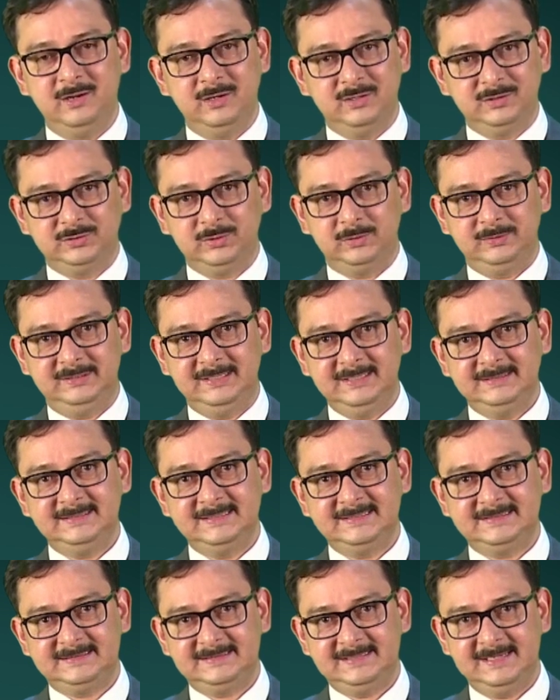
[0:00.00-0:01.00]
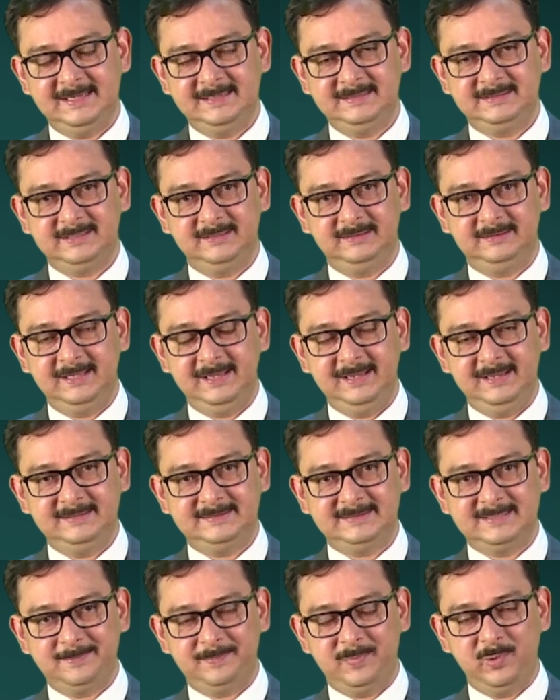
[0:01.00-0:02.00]
So this stent, they
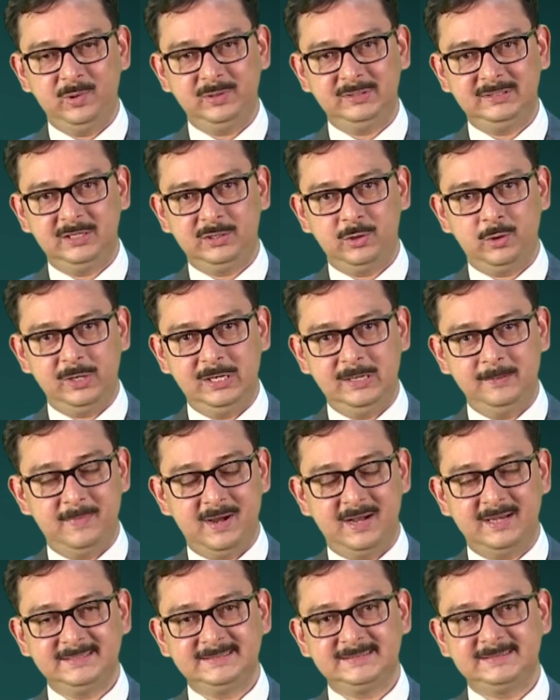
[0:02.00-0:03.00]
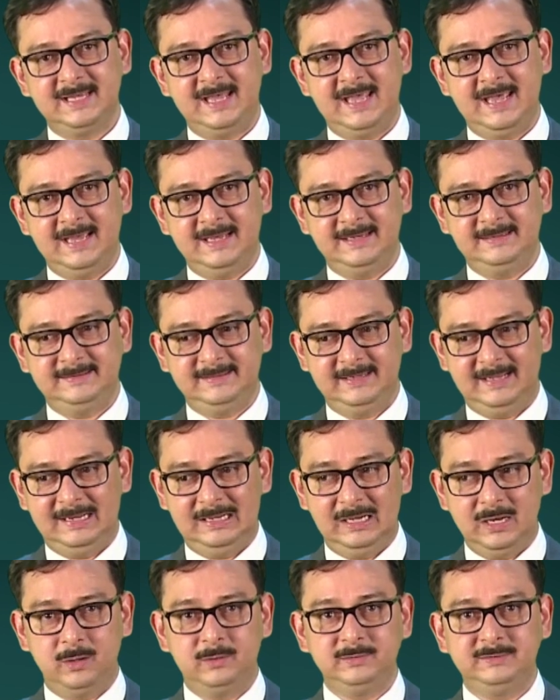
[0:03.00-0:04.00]
support the coil mass and
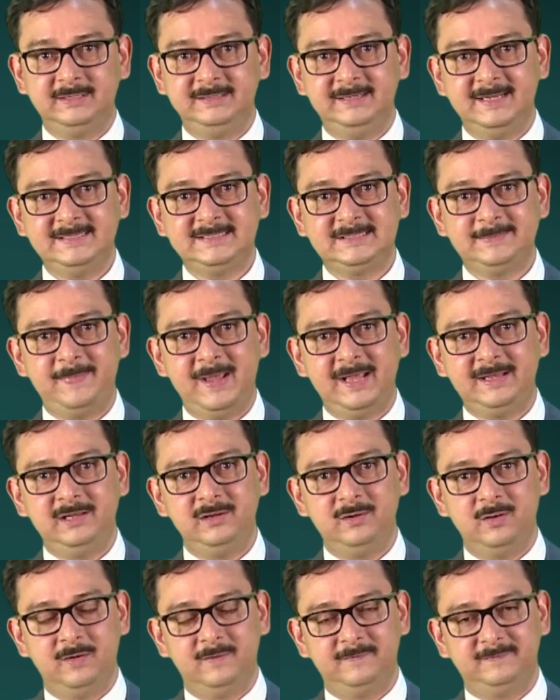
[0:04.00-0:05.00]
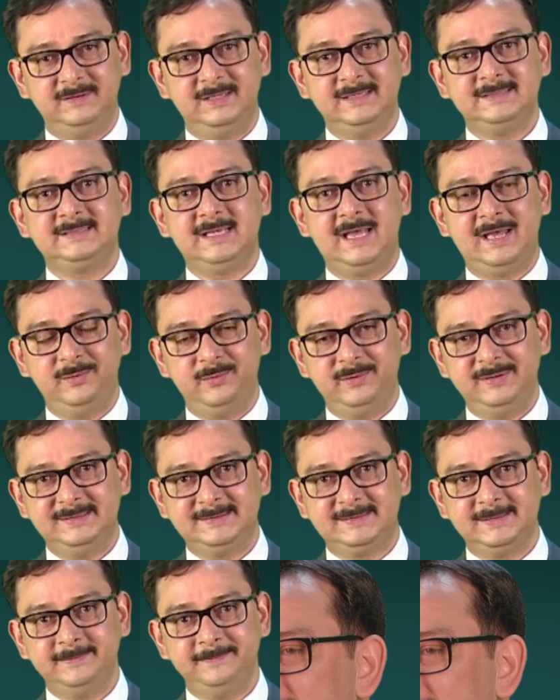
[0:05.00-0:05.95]
allow the dense packing of this aneurysm.